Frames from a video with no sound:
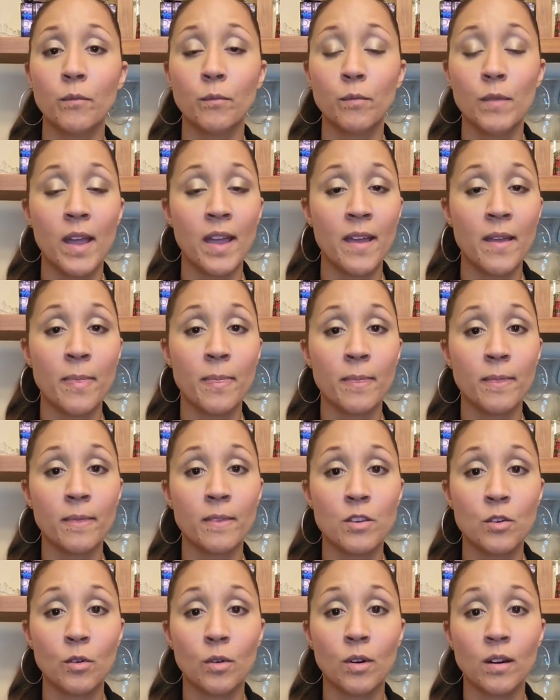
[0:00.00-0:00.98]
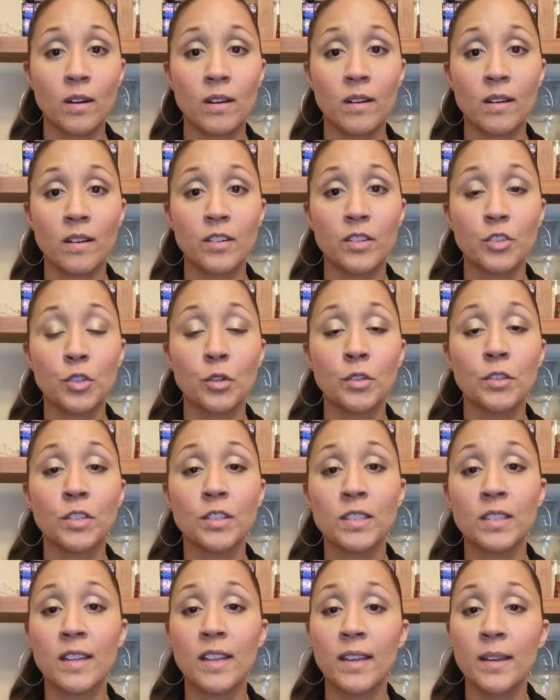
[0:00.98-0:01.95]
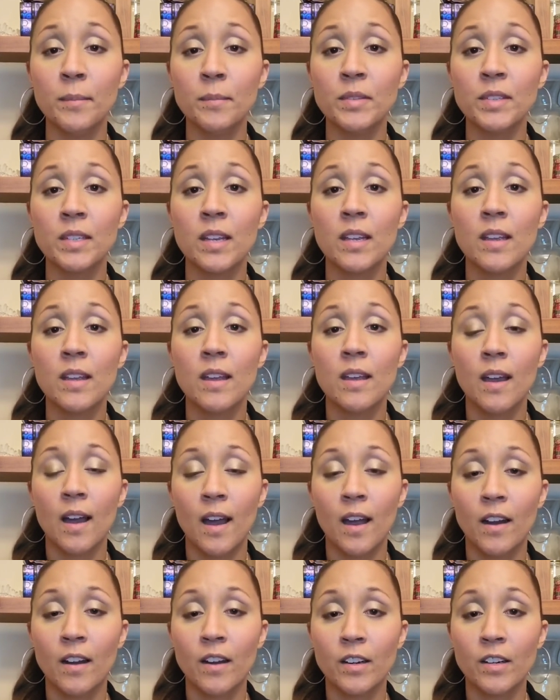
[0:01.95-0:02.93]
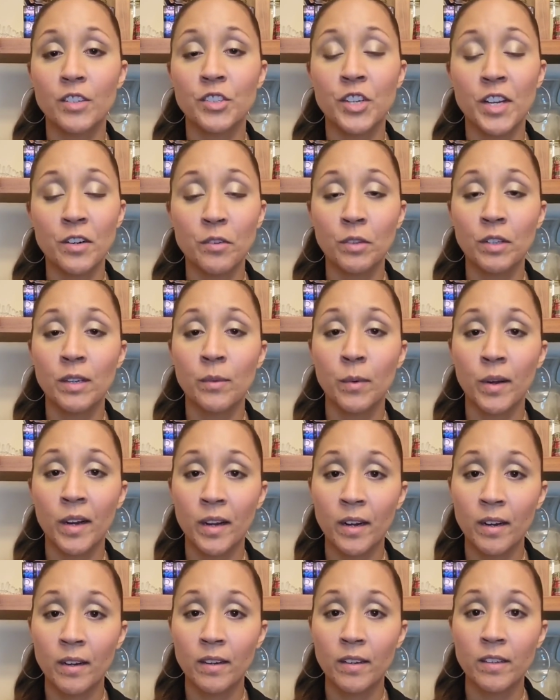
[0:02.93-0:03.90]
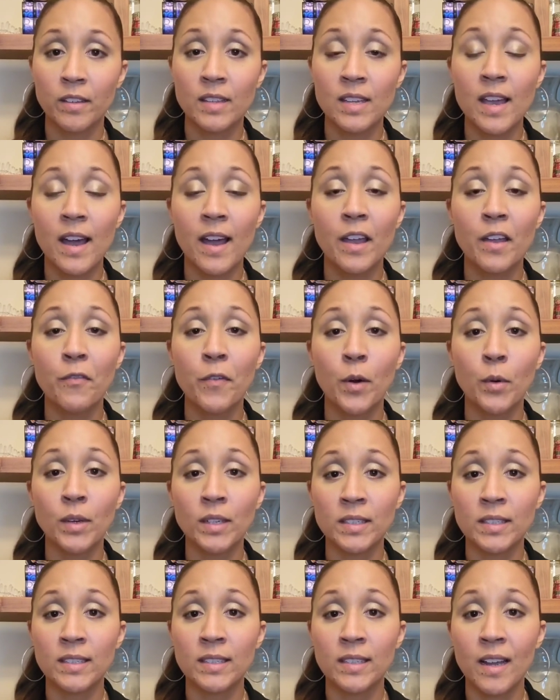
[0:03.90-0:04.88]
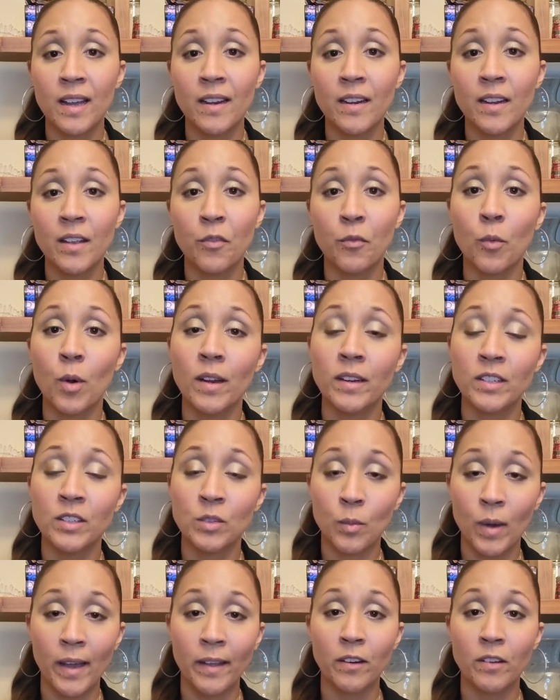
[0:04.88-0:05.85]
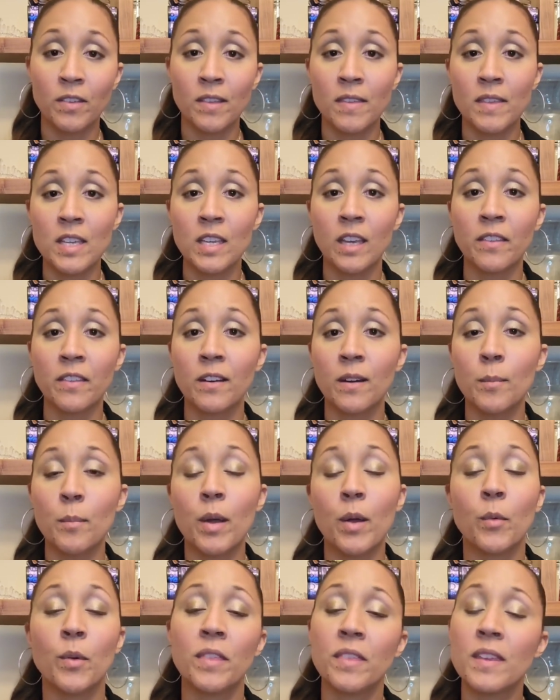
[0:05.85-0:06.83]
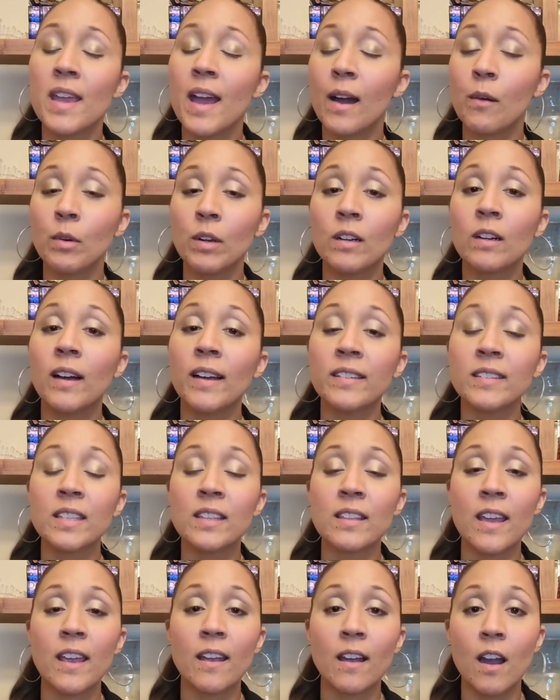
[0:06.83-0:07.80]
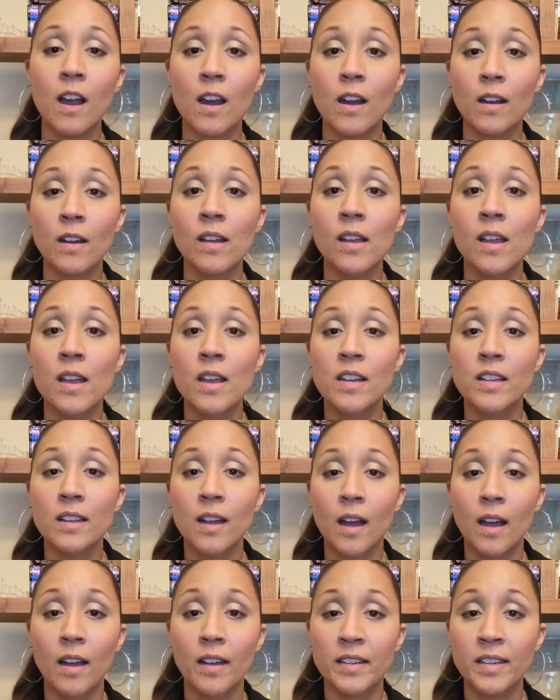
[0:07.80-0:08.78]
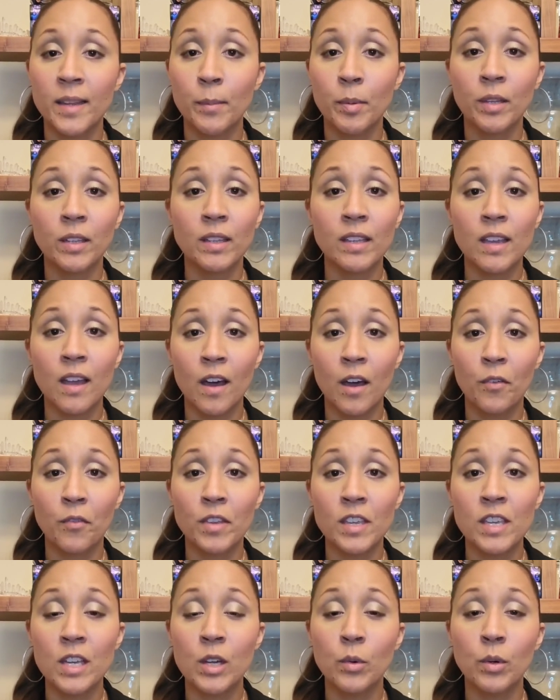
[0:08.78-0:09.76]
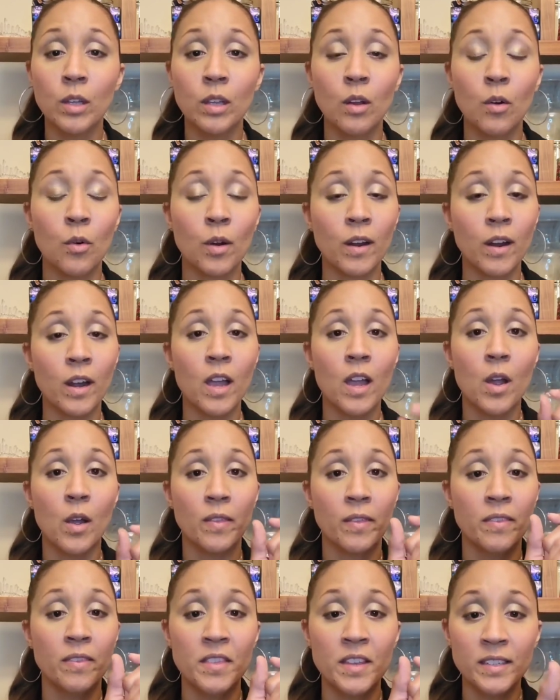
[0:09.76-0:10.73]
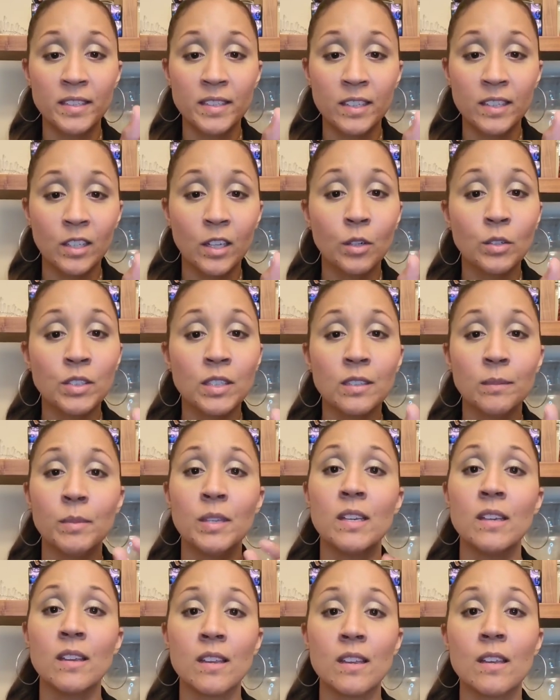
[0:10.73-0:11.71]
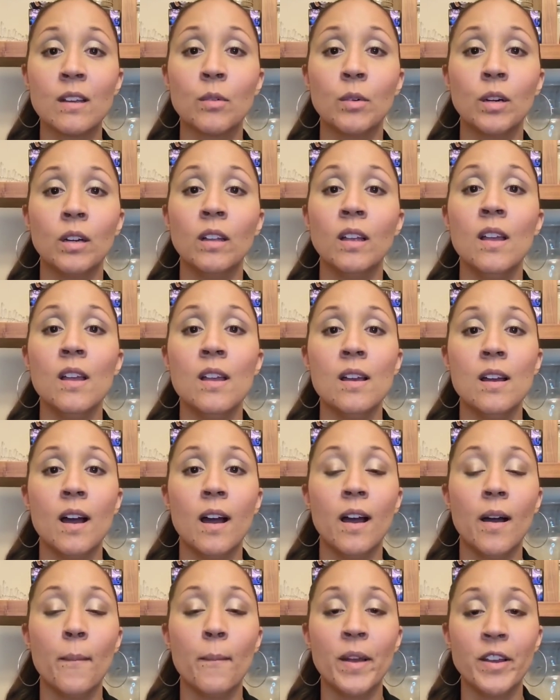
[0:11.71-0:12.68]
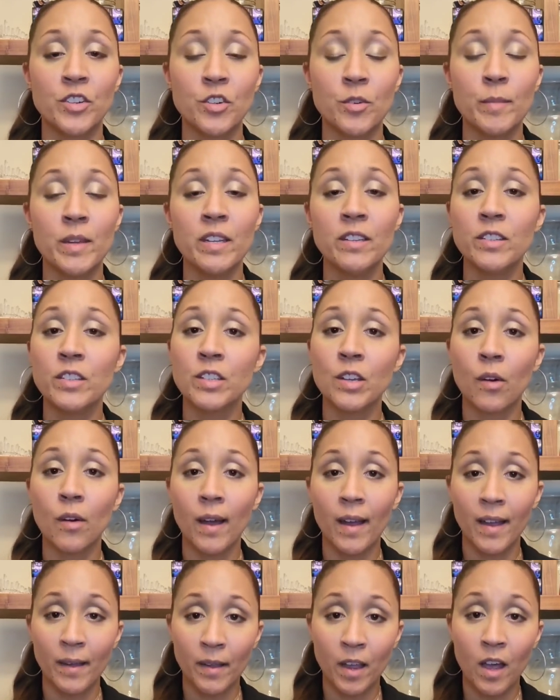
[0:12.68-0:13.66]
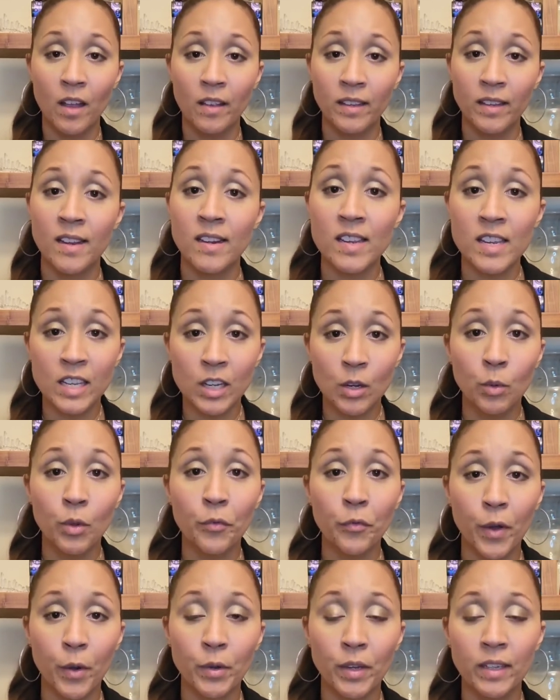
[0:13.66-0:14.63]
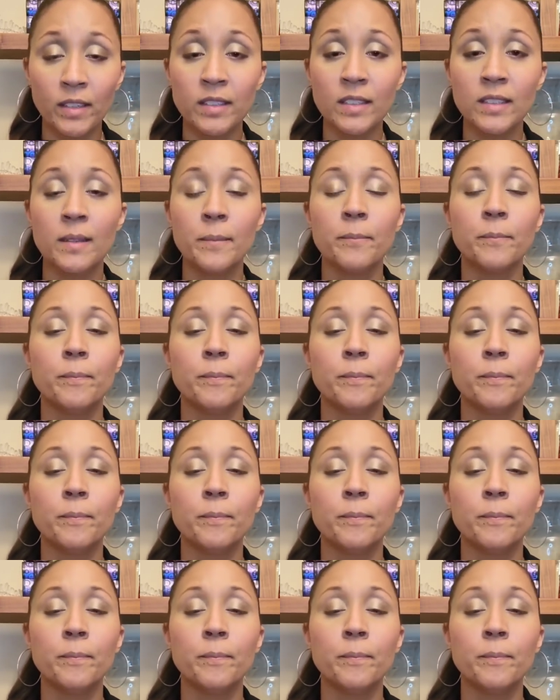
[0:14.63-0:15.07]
and your shoulders and hips are generally where the eye focuses on if one is wider than the other. But with the hourglass, they are typically of equal or this close to being equal measurement. So I call it an equal focus.